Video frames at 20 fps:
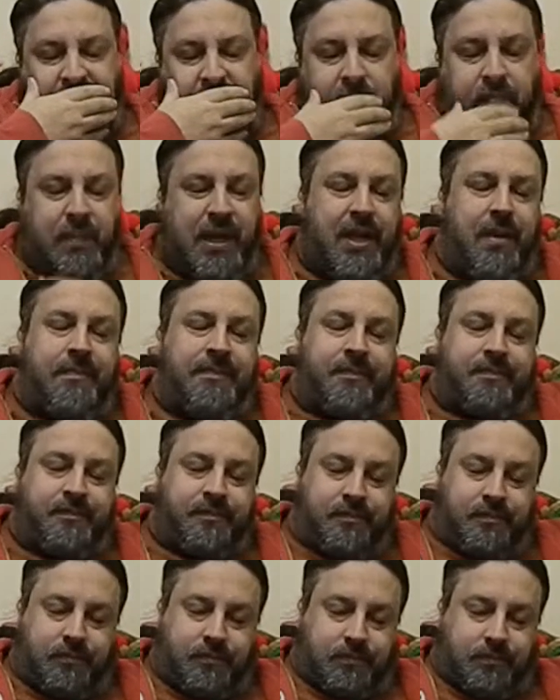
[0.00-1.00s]
but
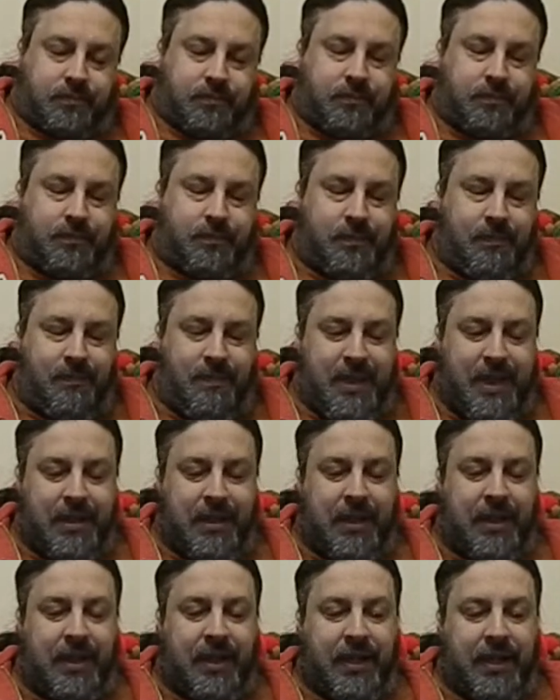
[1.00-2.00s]

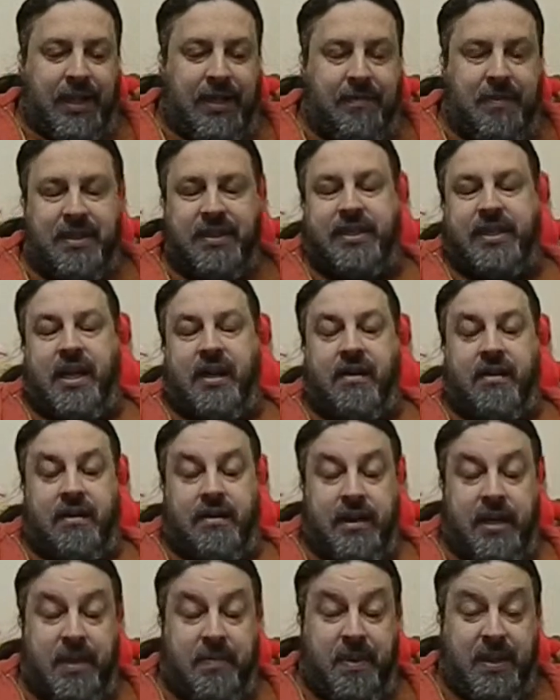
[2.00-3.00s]
I
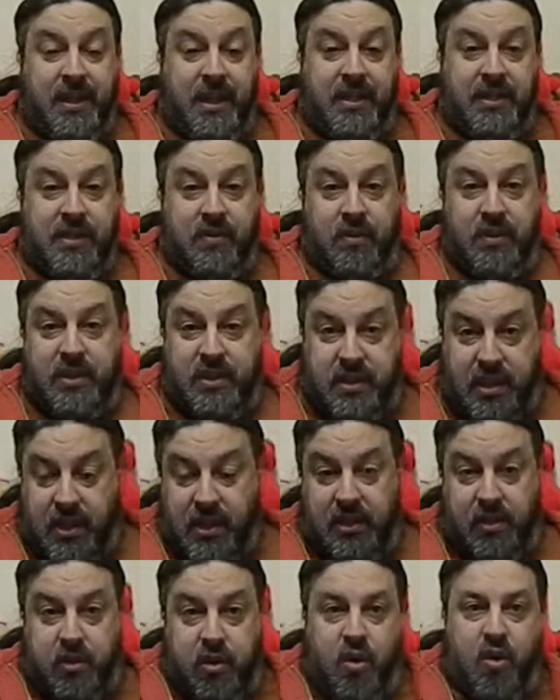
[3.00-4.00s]
miscalculated because there was
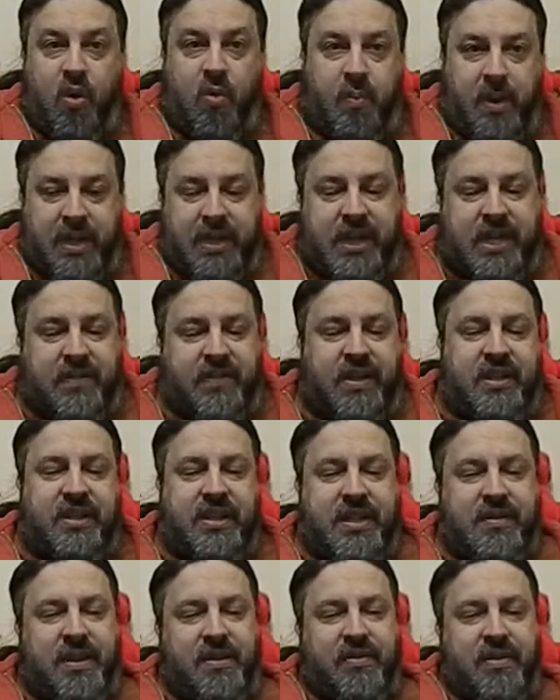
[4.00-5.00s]
a whole bunch of different
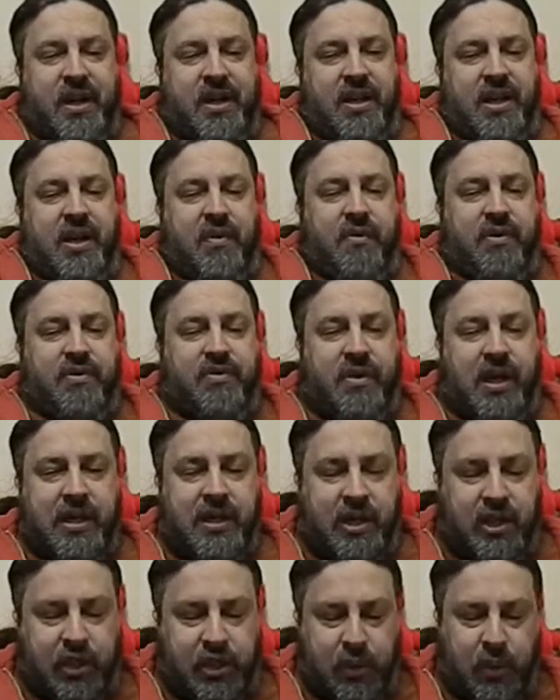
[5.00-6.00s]
segments. I tried. I was
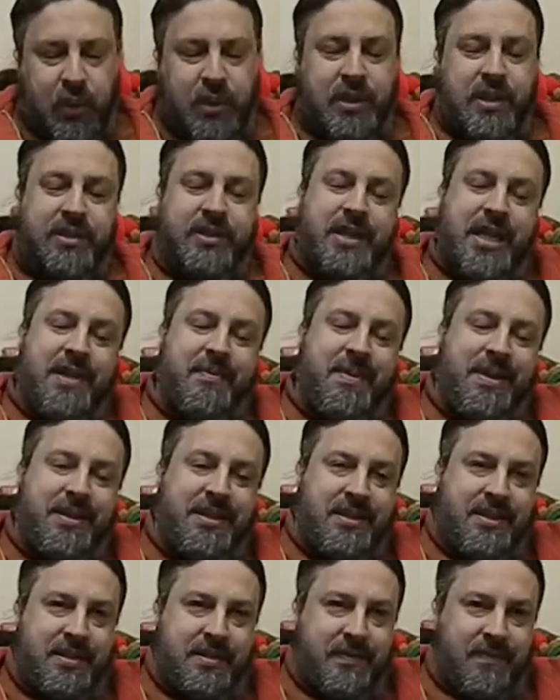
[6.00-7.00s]
trying to shorten the
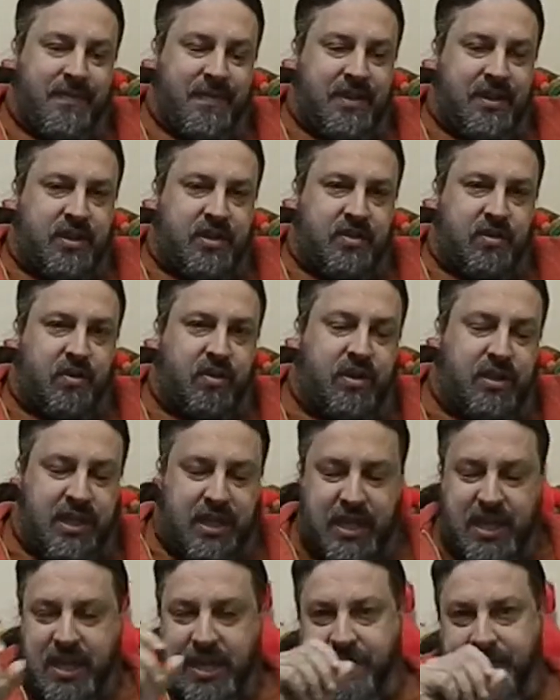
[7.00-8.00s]
segments. The shorten
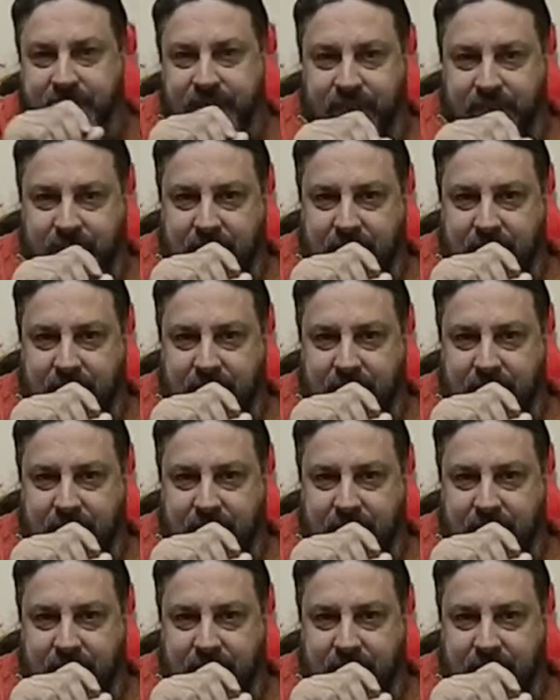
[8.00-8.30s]
the. Uh,